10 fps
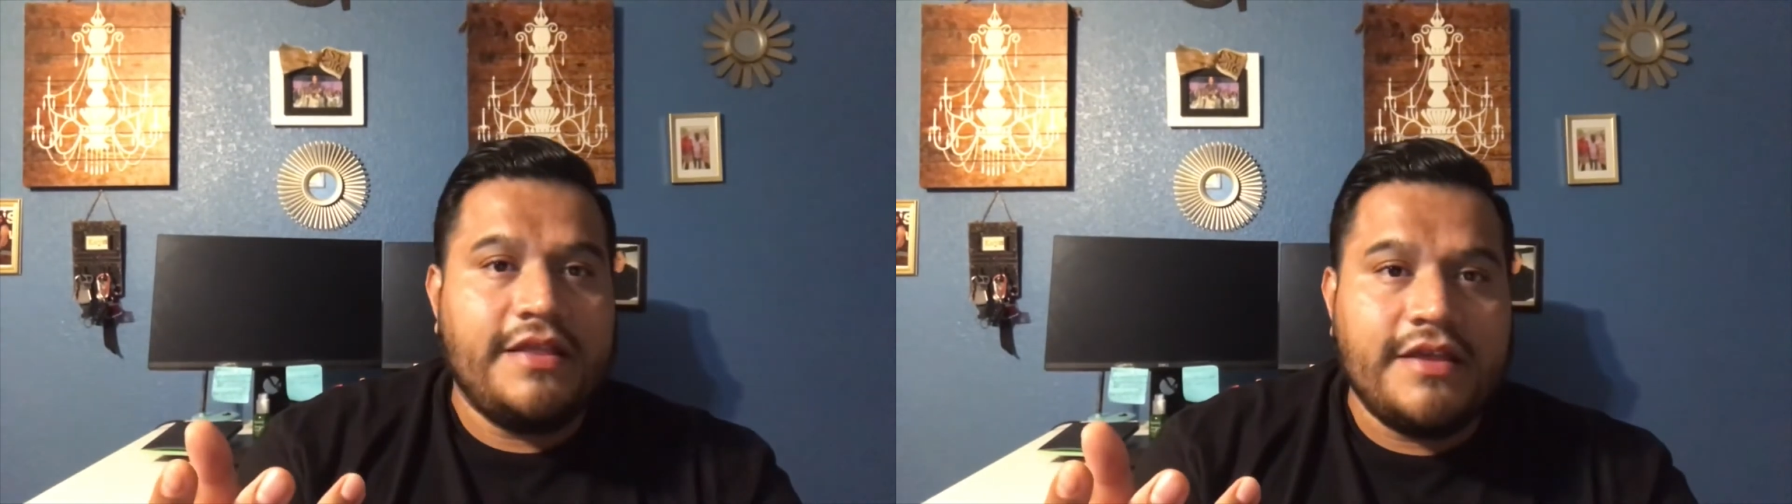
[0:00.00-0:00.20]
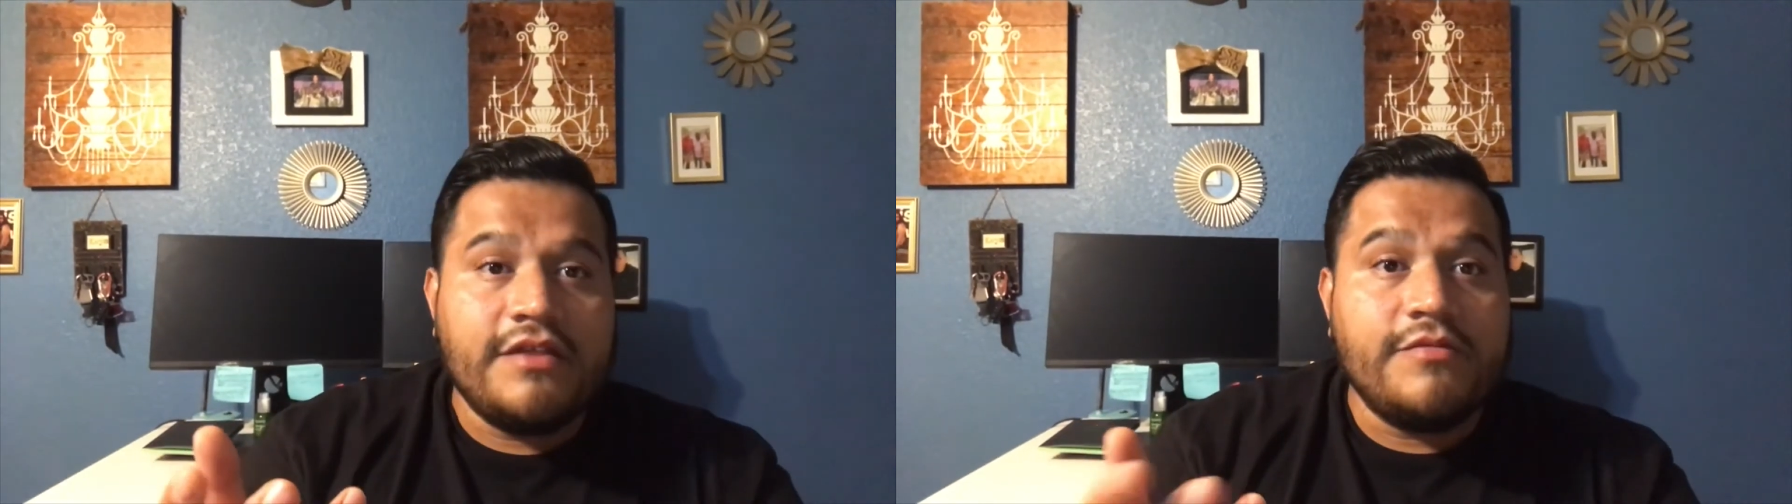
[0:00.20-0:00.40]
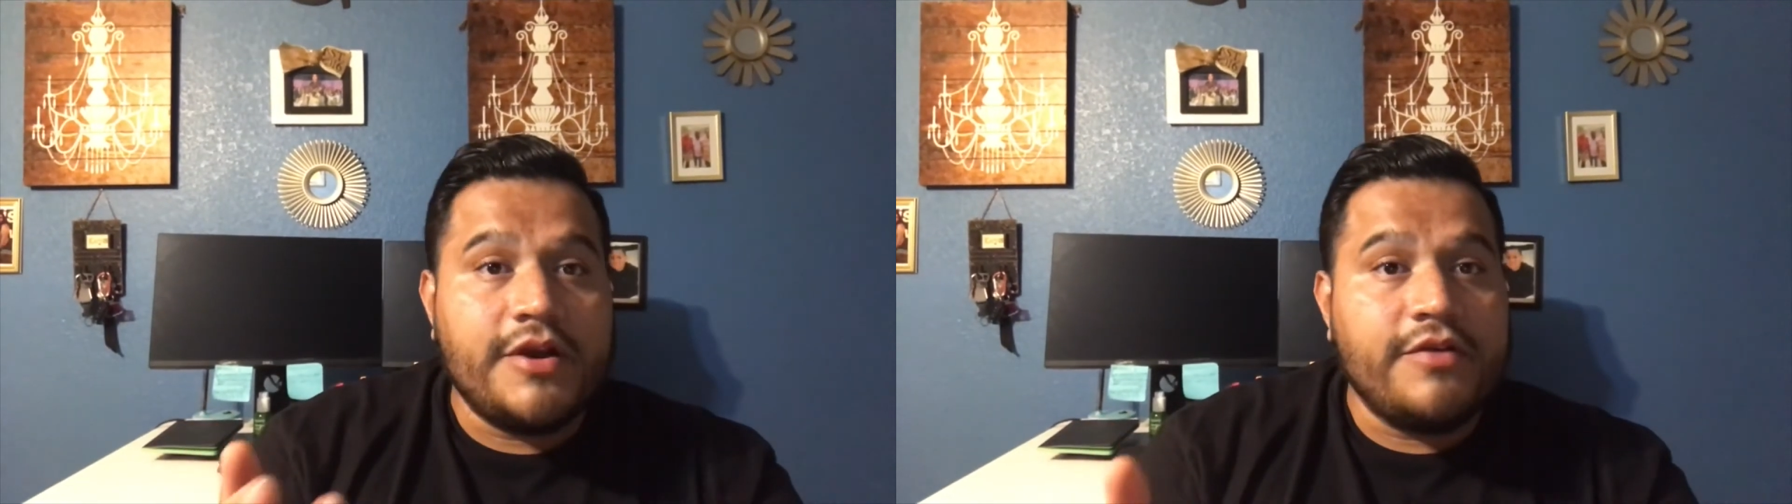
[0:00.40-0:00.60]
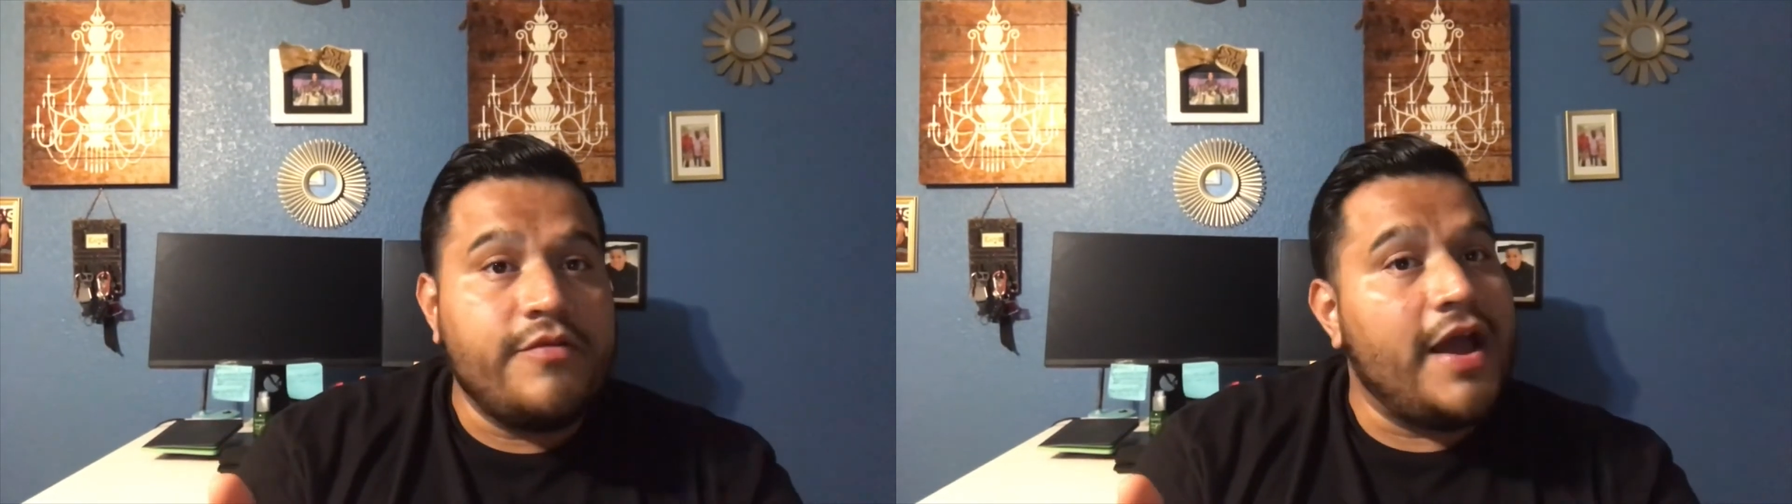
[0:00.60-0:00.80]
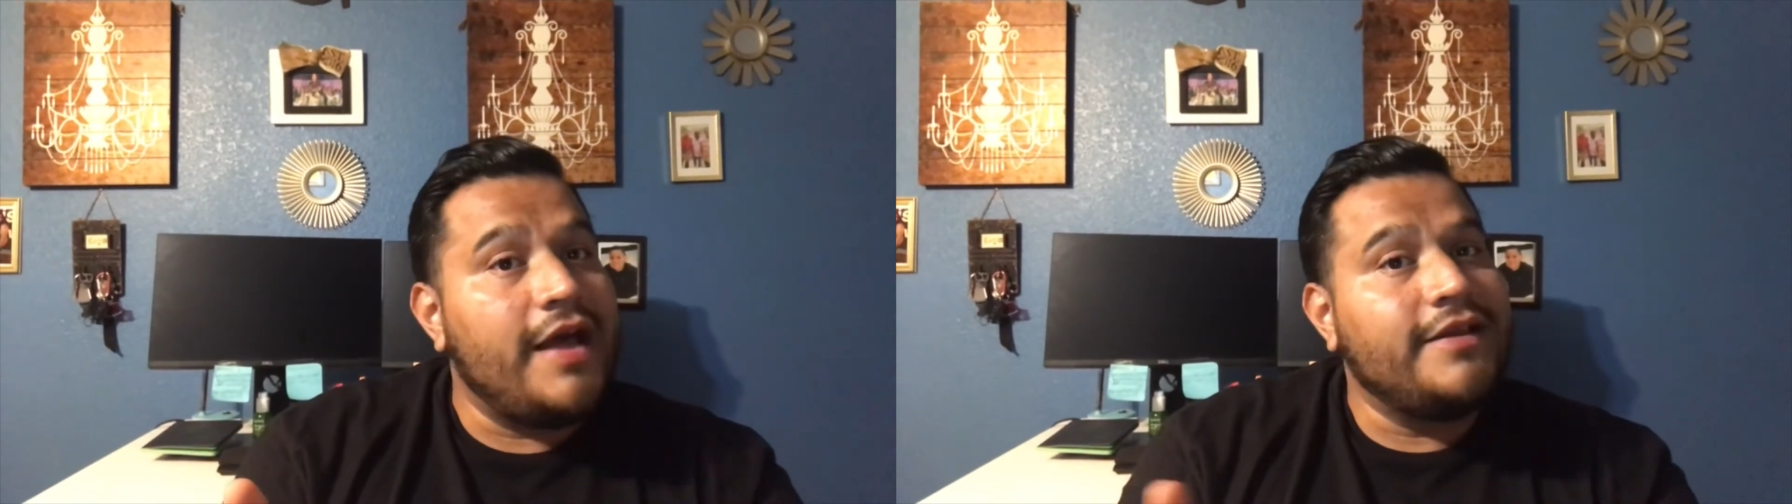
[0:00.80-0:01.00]
things, but in
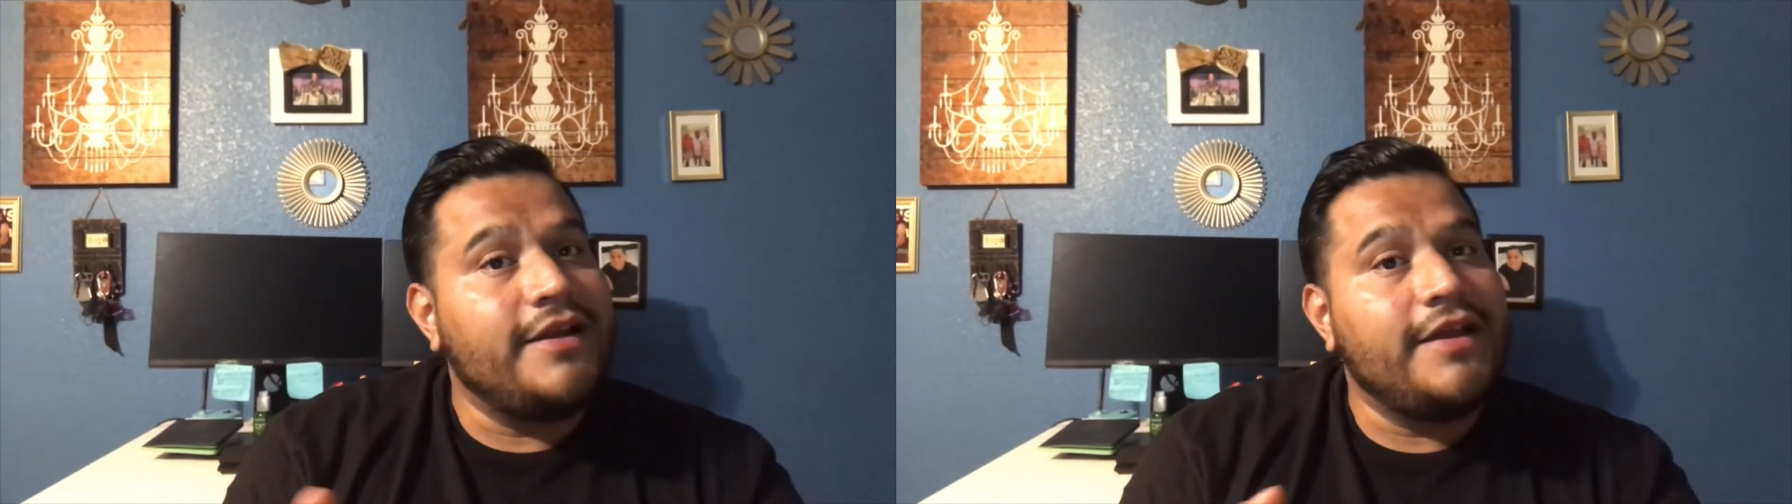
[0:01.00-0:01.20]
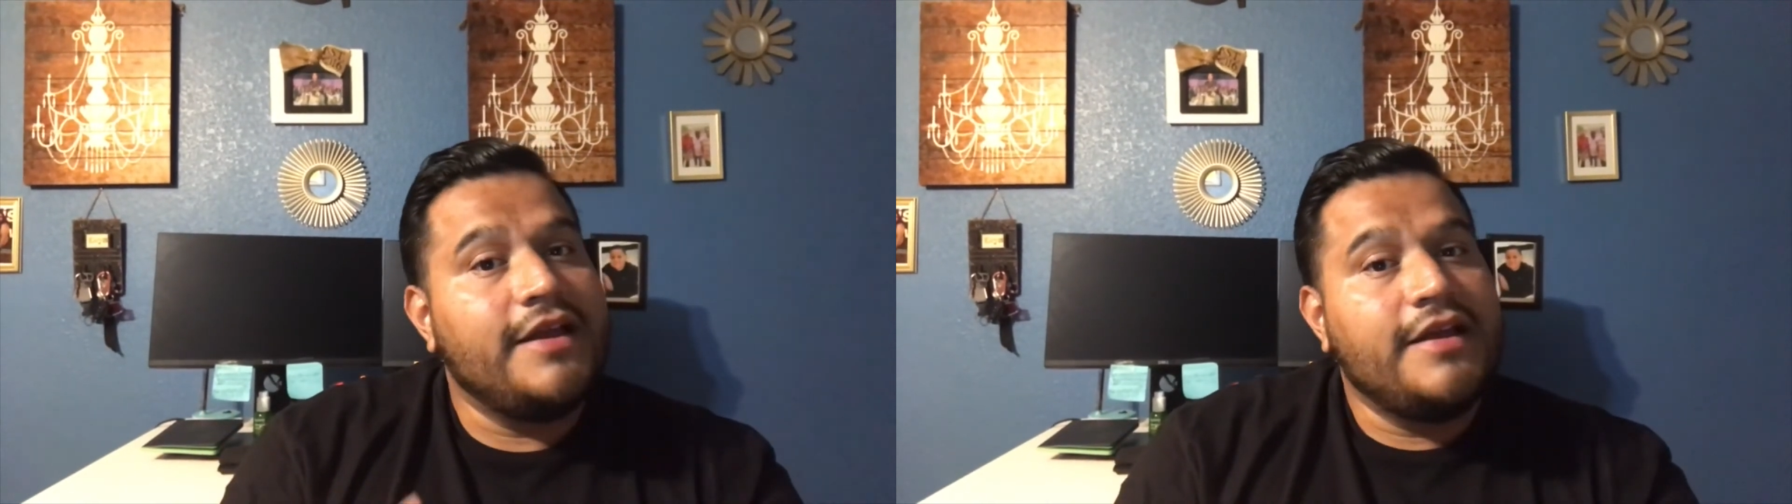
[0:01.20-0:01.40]
reality,